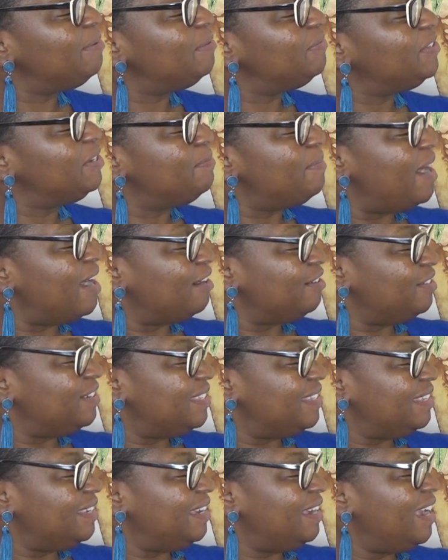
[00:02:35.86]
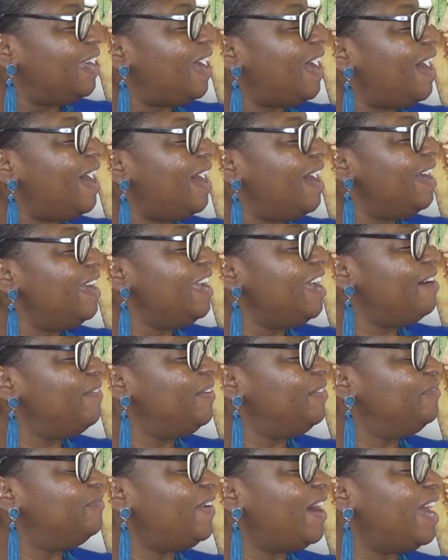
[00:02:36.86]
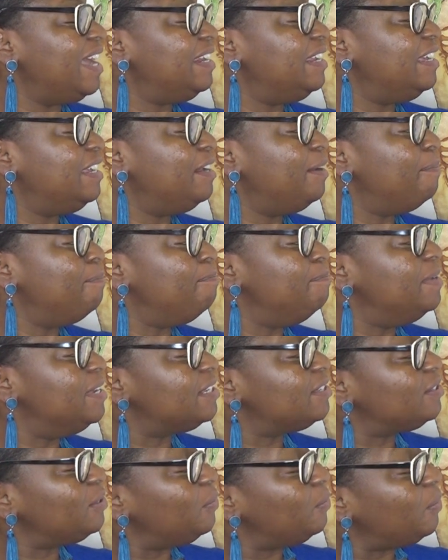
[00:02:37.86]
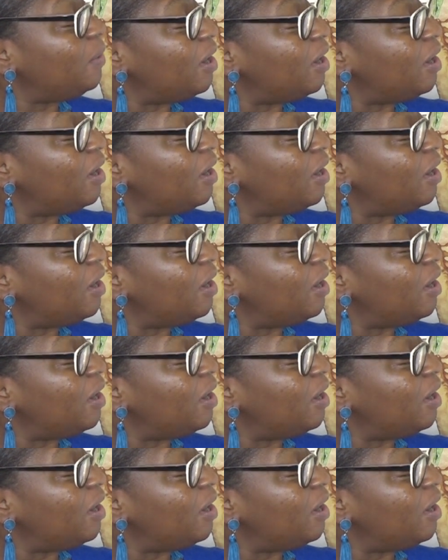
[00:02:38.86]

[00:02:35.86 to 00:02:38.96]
of democracy, I have invited Mr.